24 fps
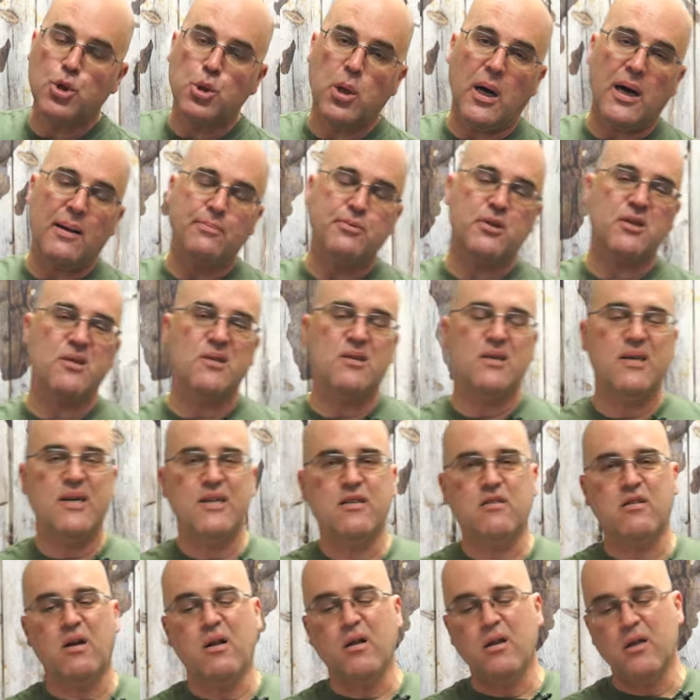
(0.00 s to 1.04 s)
level drops.
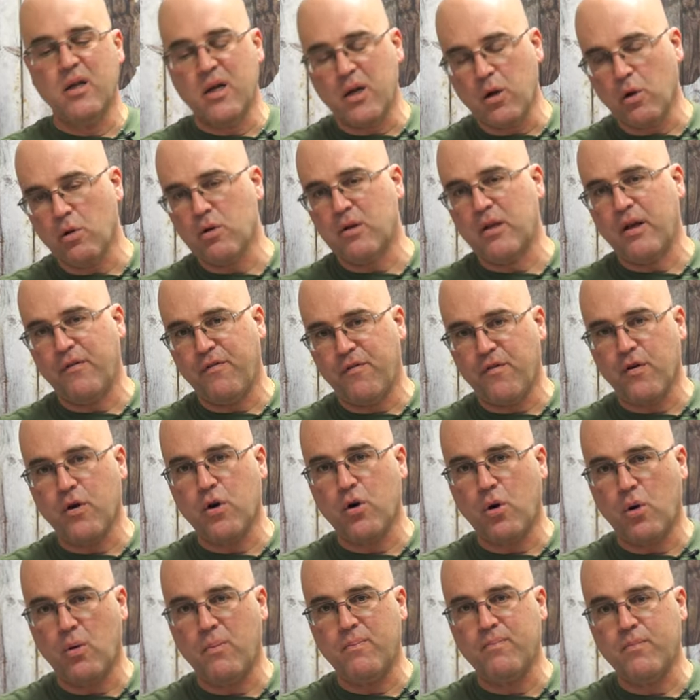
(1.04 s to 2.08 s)
It's a little
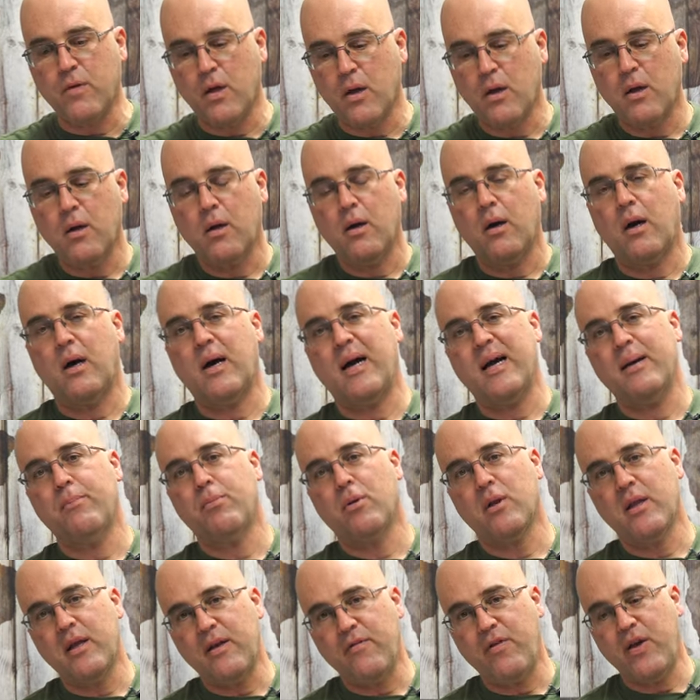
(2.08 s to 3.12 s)
difficult,
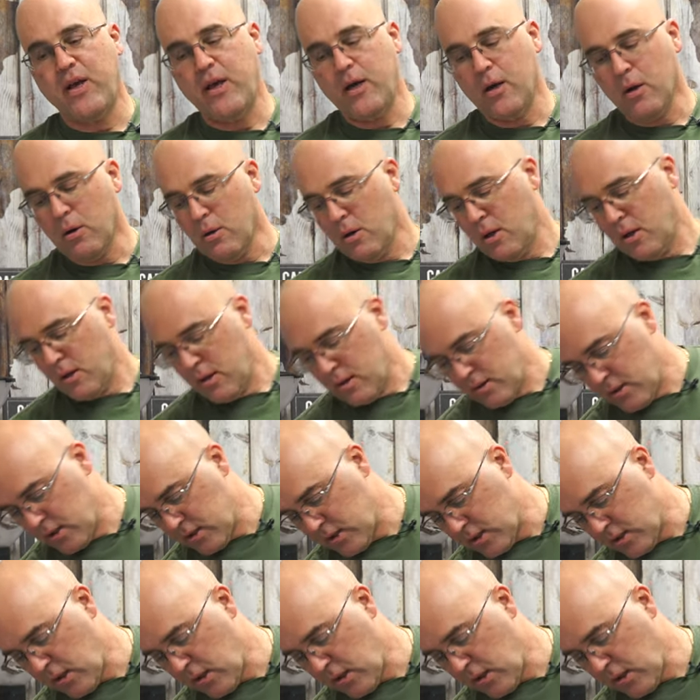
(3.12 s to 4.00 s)
I believe here.